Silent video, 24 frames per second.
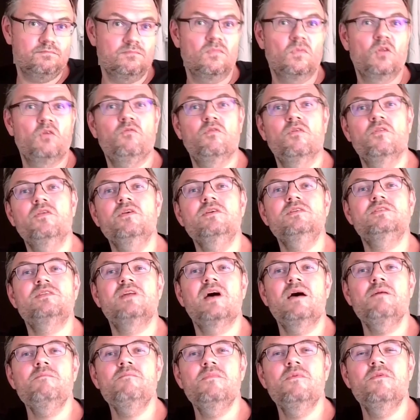For this
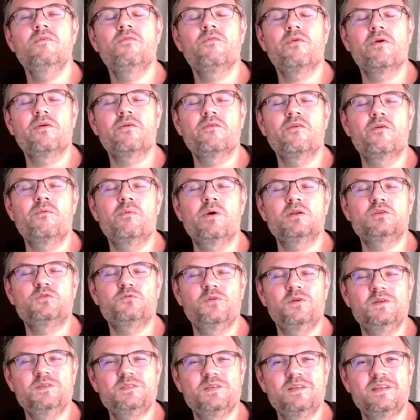time, thank you very much for
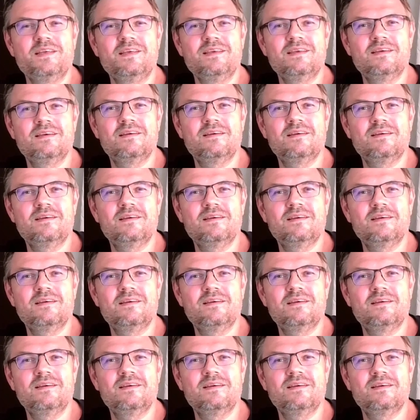listening.